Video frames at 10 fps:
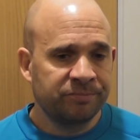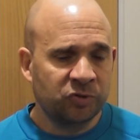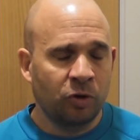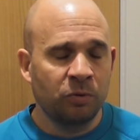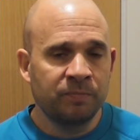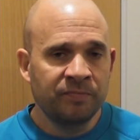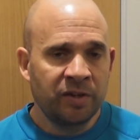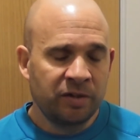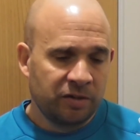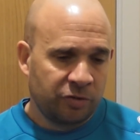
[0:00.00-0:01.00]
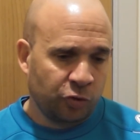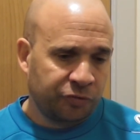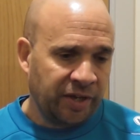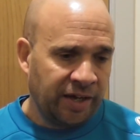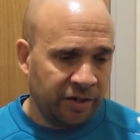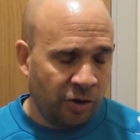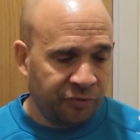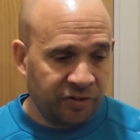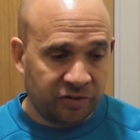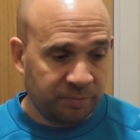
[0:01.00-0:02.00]
So tough day at the
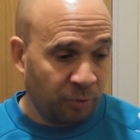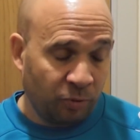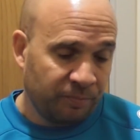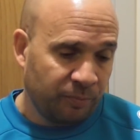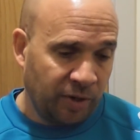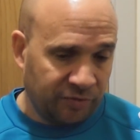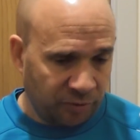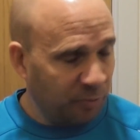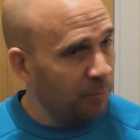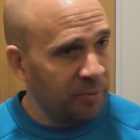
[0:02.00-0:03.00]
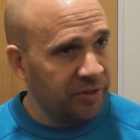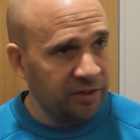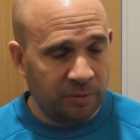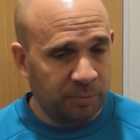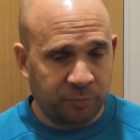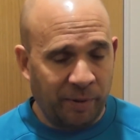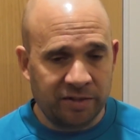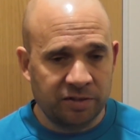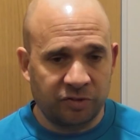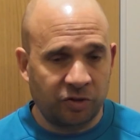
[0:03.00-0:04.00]
office, but we have to put things in
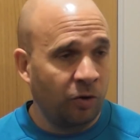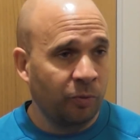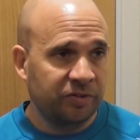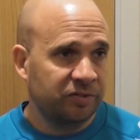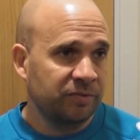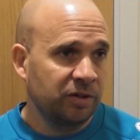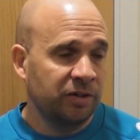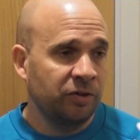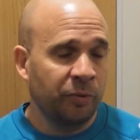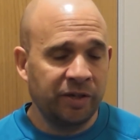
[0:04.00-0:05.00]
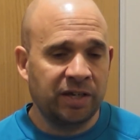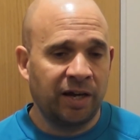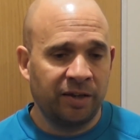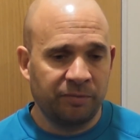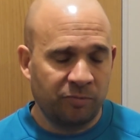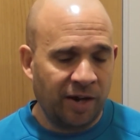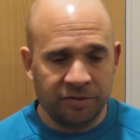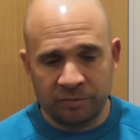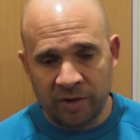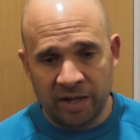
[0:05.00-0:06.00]
perspective as always. We can't
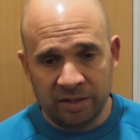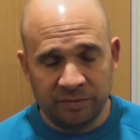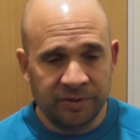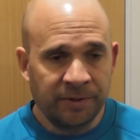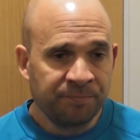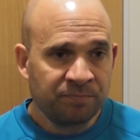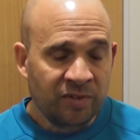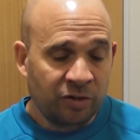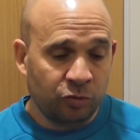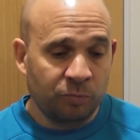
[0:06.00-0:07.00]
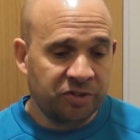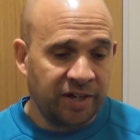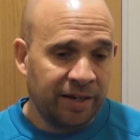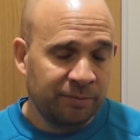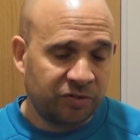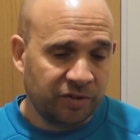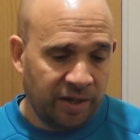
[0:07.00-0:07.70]
rant and rave sometimes.